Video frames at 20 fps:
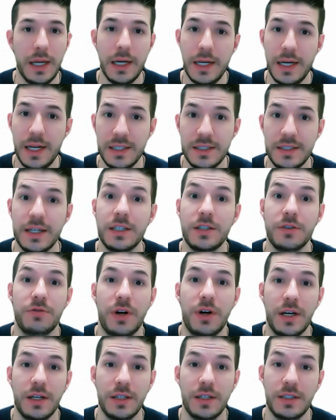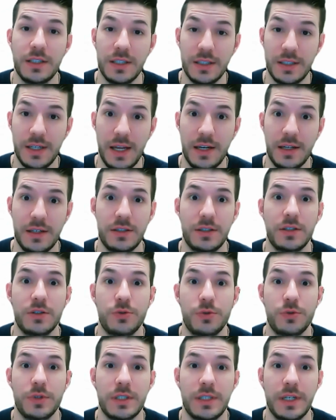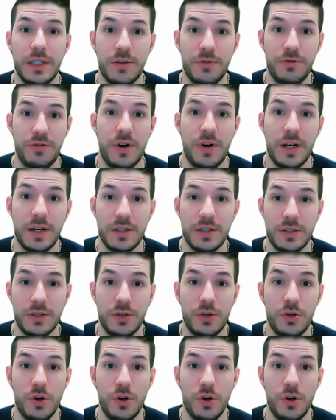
And its intent is to incentivize